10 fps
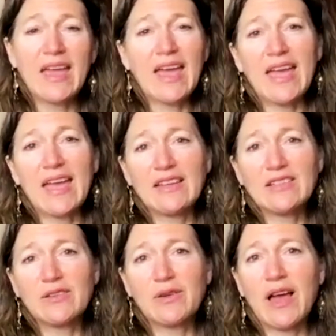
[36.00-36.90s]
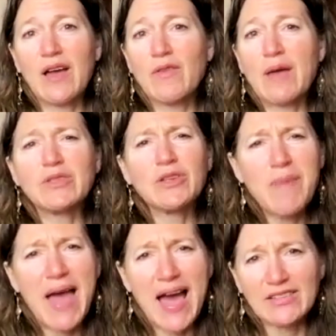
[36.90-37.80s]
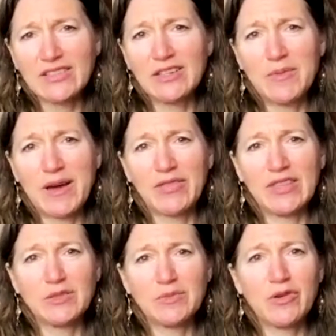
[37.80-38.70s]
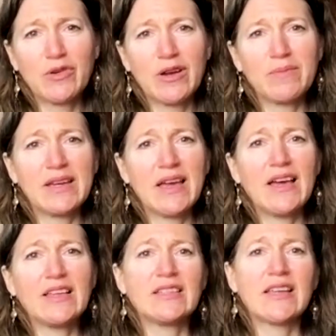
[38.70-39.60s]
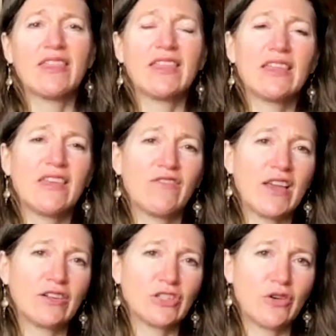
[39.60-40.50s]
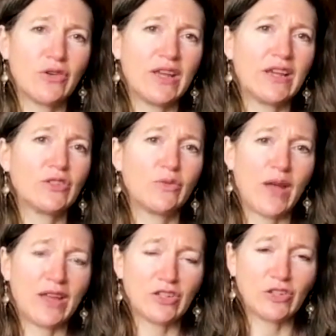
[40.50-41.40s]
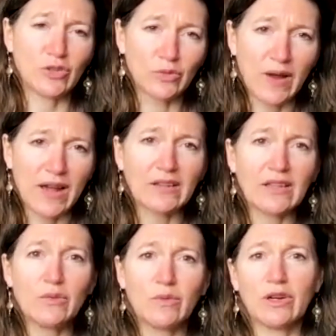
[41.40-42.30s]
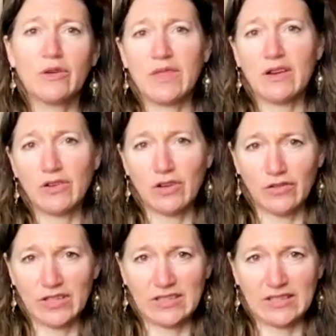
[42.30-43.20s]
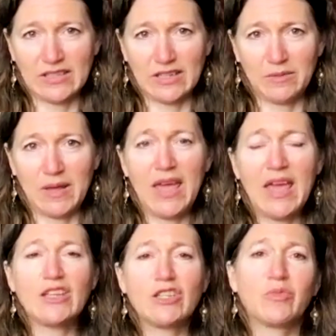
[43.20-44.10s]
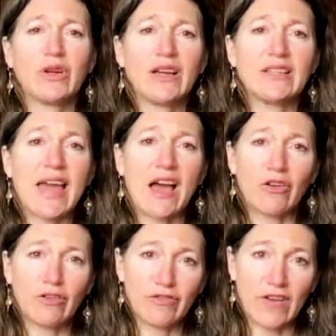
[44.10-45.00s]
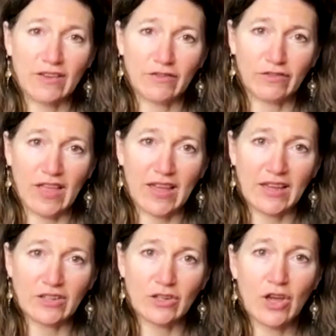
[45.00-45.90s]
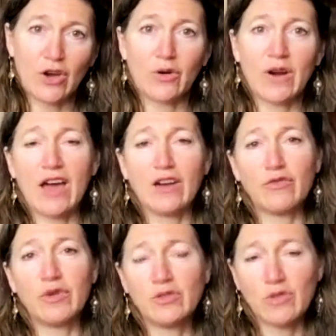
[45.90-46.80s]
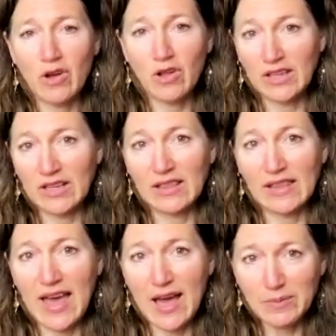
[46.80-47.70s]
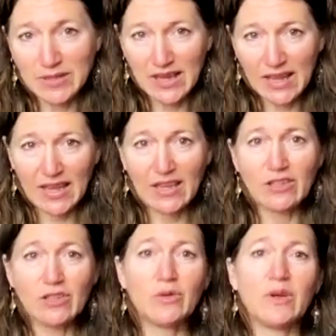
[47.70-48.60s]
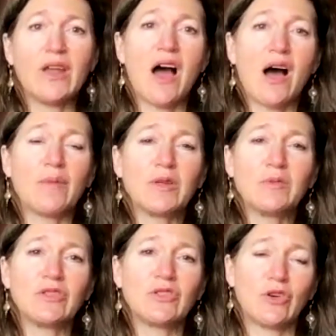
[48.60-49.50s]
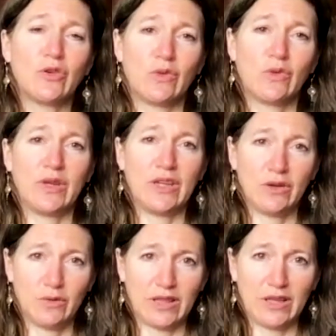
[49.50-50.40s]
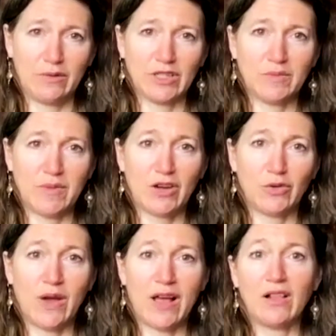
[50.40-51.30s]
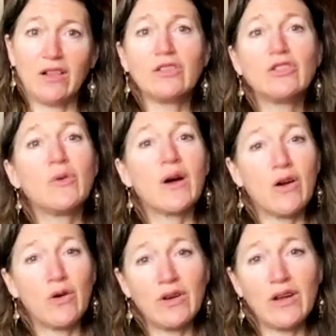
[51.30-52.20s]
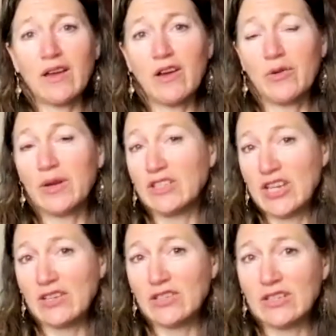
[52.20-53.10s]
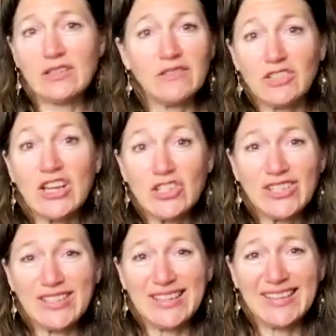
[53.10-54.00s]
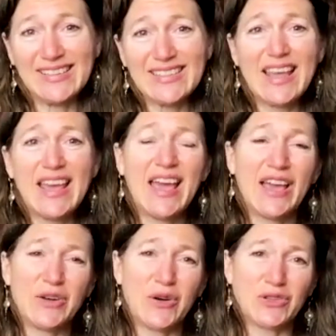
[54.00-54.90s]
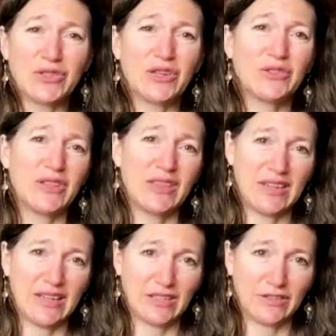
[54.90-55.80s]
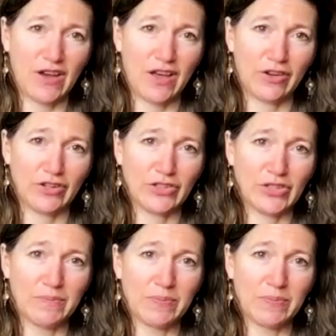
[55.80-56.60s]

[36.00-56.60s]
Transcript: And I'm so passionate about this program because I think that vagal toning is a way to directly work with our nervous system to bring us out of fight and flight or out of withdrawal and collapse into an optimal zone where we can really respond well to our own ongoing changes, changing needs, and also to the needs of others